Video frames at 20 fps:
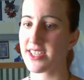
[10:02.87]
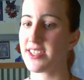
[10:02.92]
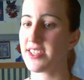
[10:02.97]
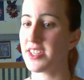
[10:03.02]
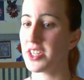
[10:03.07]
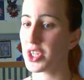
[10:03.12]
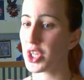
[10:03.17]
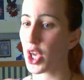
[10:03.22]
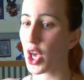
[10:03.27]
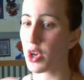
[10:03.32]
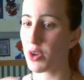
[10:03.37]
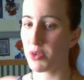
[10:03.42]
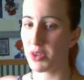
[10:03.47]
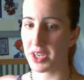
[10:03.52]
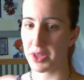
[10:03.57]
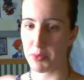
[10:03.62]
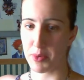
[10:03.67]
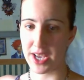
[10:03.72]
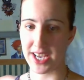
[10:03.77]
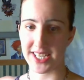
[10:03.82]
isn't the
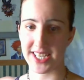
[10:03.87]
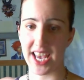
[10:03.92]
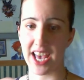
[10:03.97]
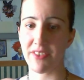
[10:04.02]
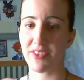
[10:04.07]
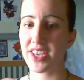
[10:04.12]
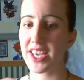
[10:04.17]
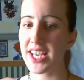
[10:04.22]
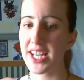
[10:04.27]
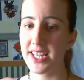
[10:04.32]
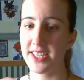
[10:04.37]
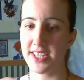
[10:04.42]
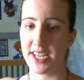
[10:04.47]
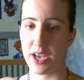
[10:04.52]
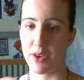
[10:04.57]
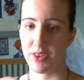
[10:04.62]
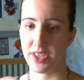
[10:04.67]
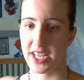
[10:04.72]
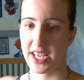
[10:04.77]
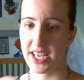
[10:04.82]
only way to have kids
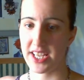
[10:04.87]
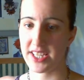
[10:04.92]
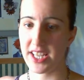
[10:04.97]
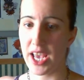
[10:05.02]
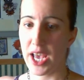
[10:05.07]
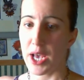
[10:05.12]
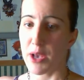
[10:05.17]
nowadays.